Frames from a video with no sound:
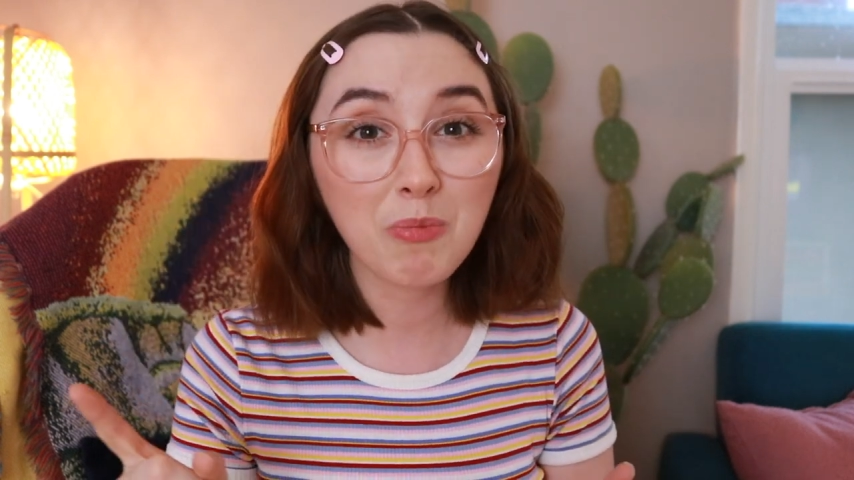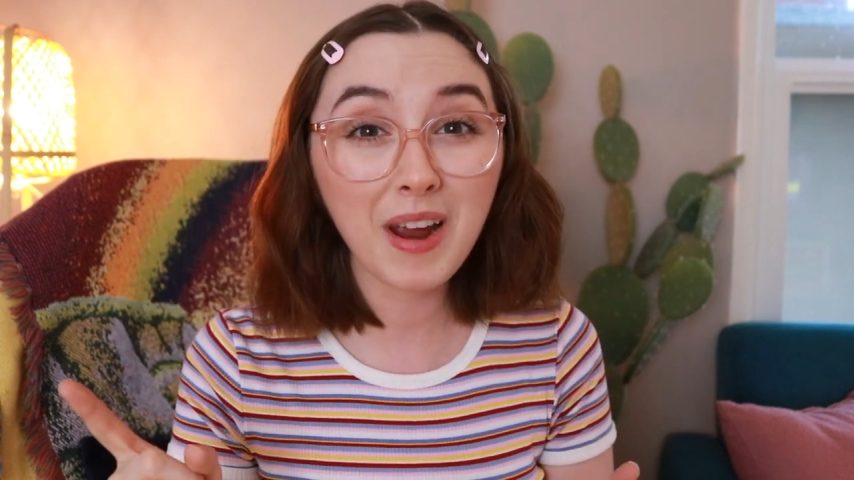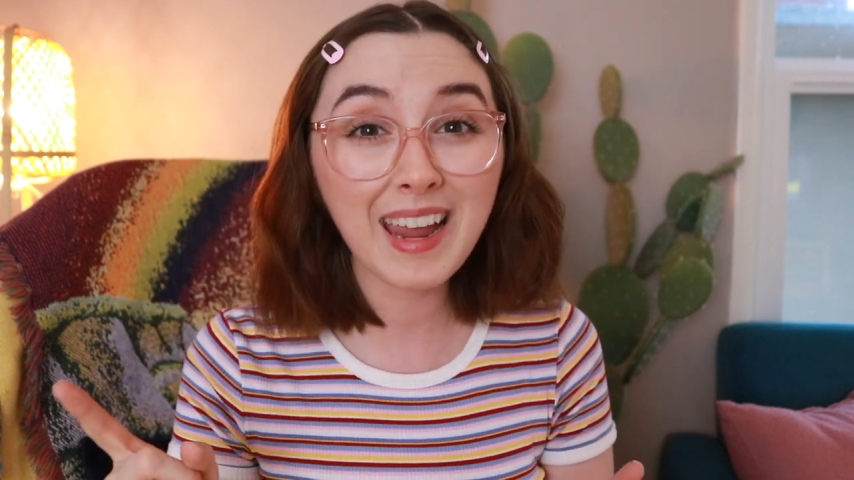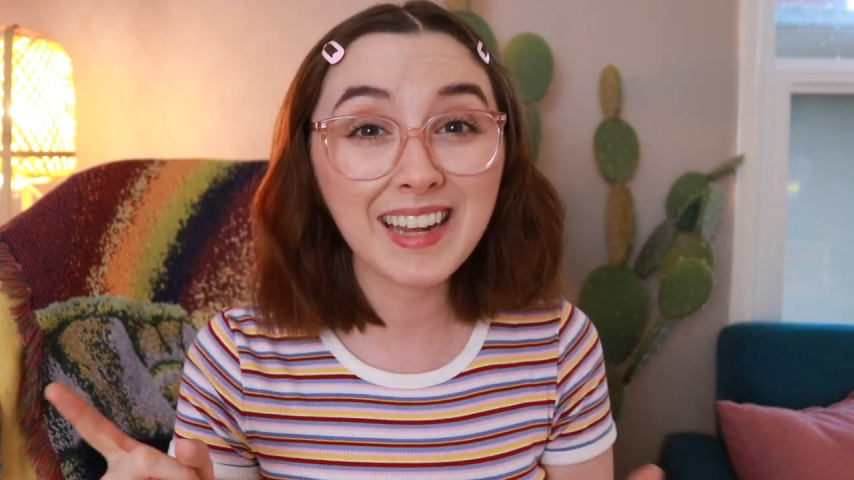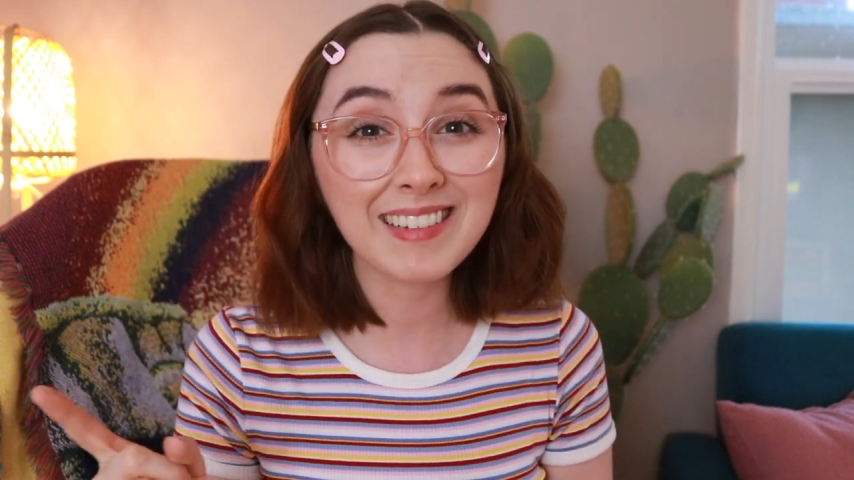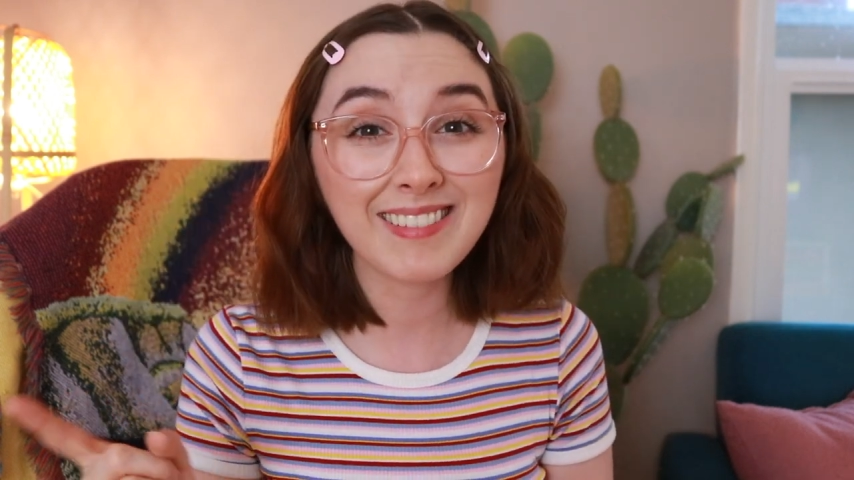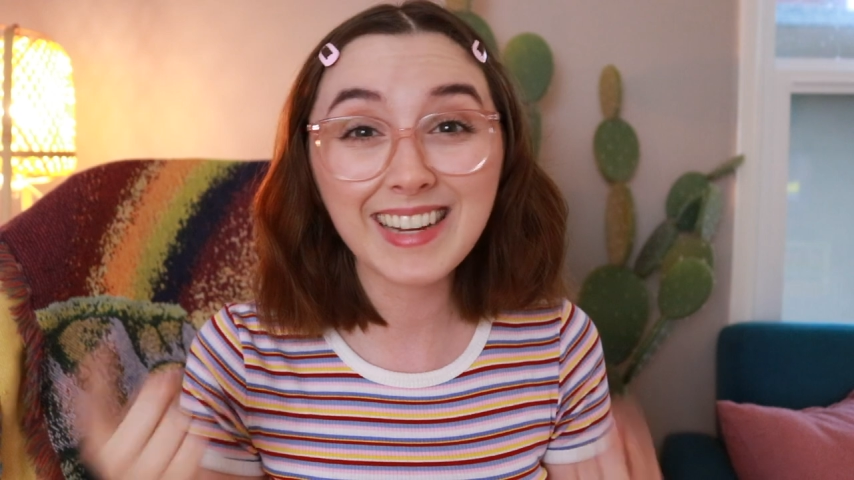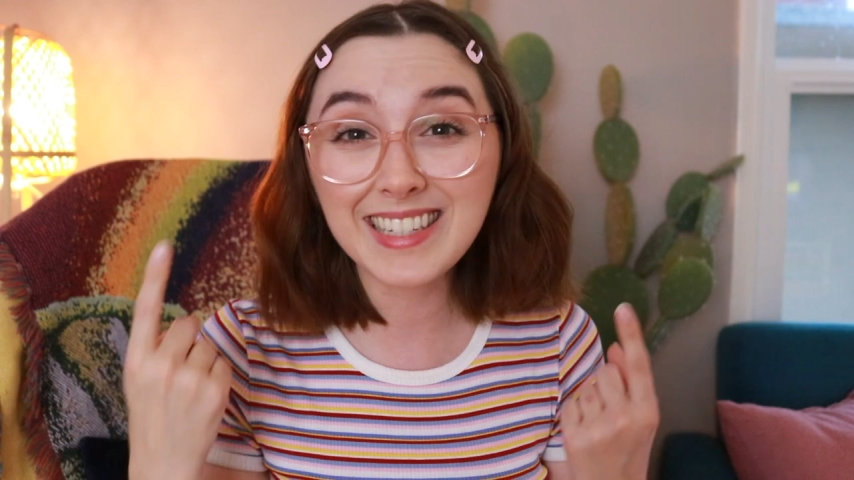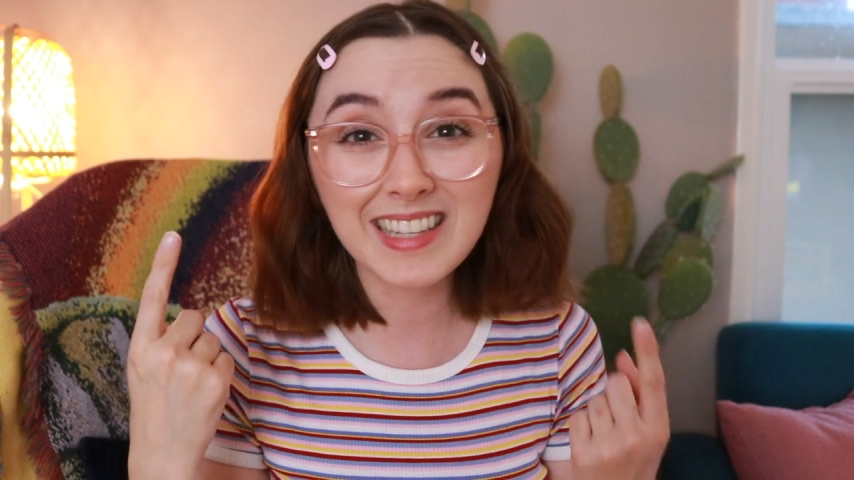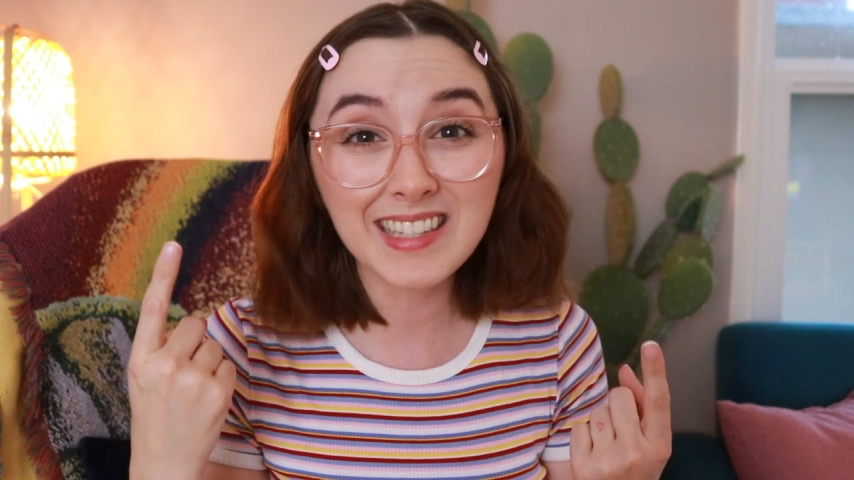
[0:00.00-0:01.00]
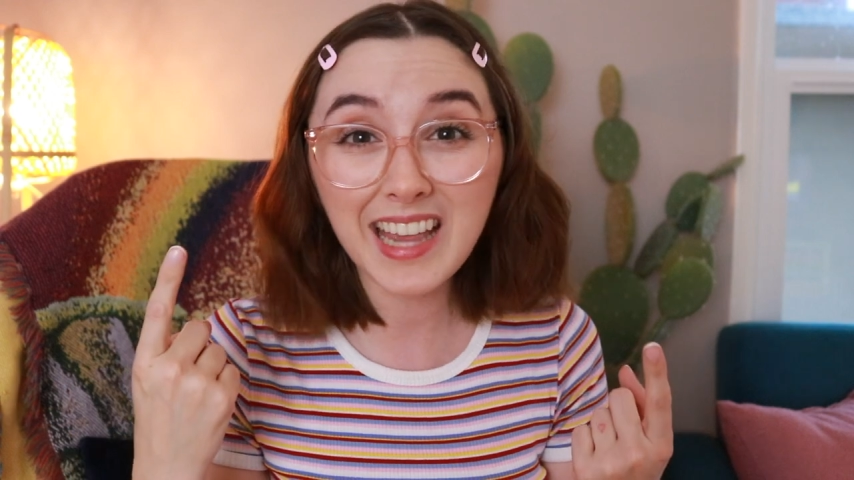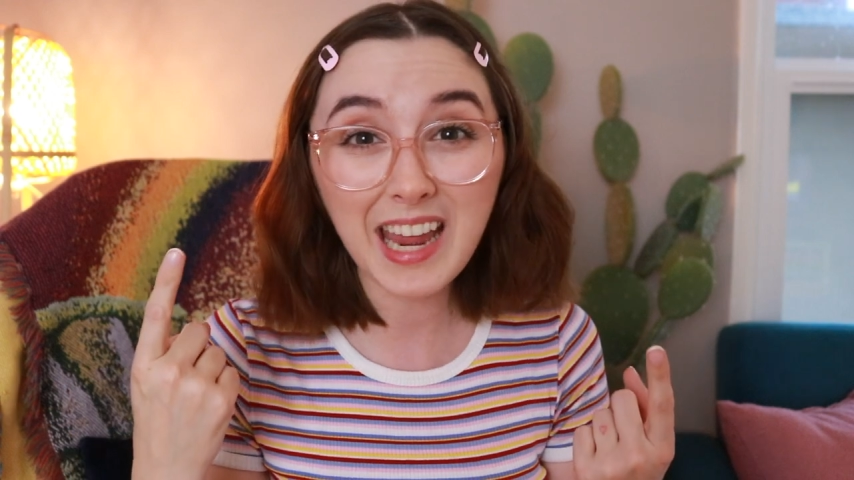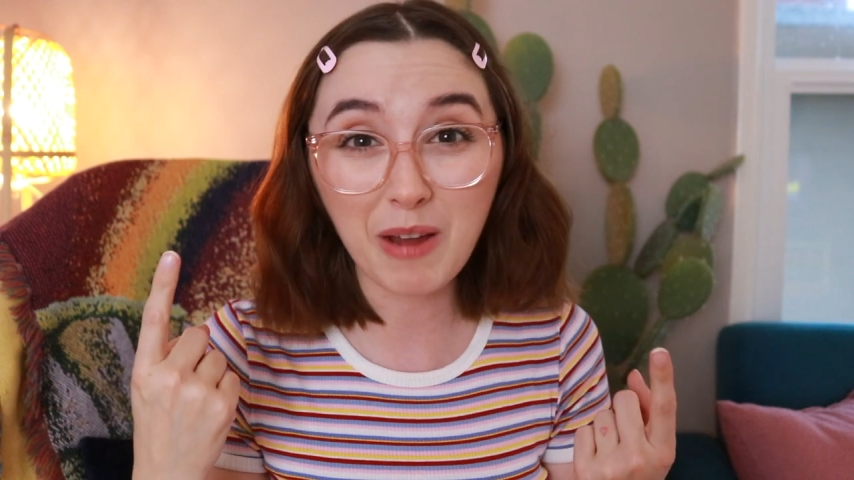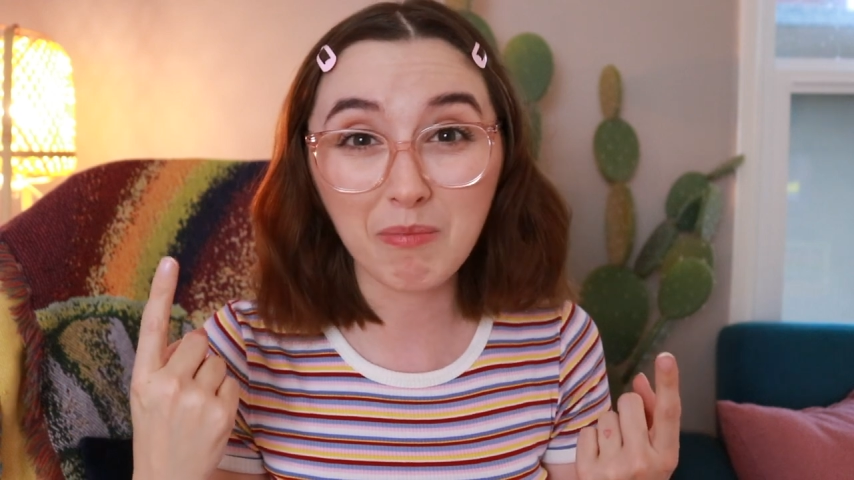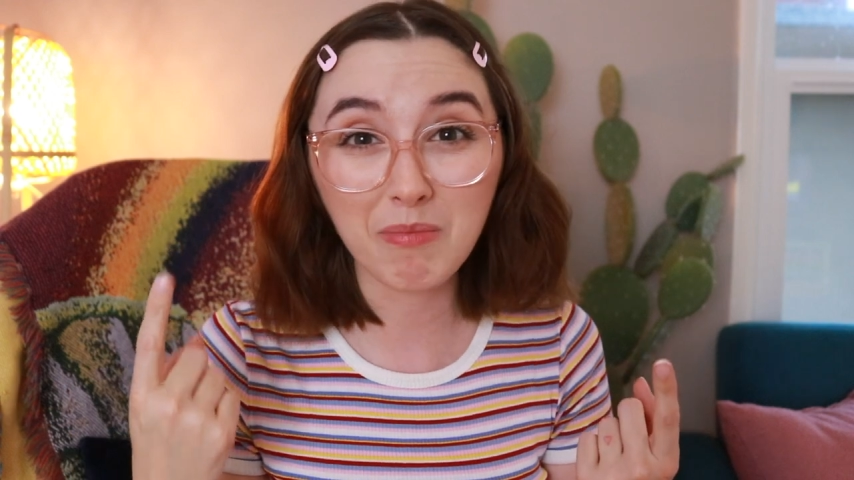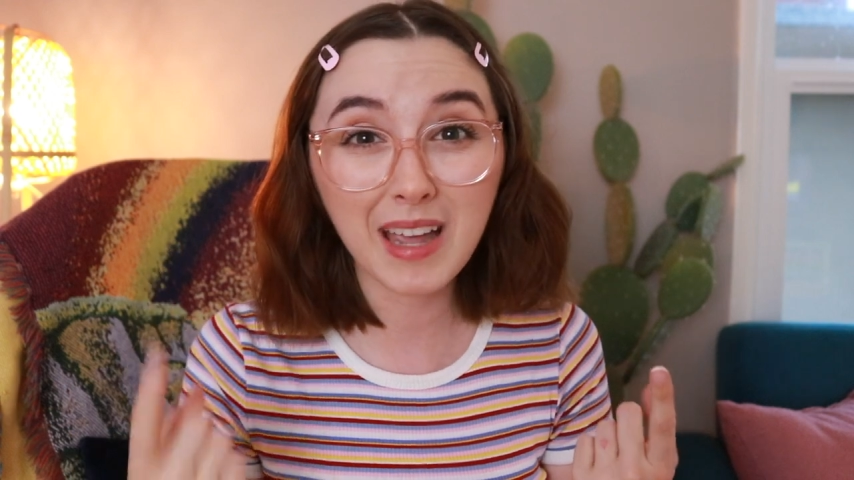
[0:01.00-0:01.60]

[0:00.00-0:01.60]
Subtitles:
brain is the same.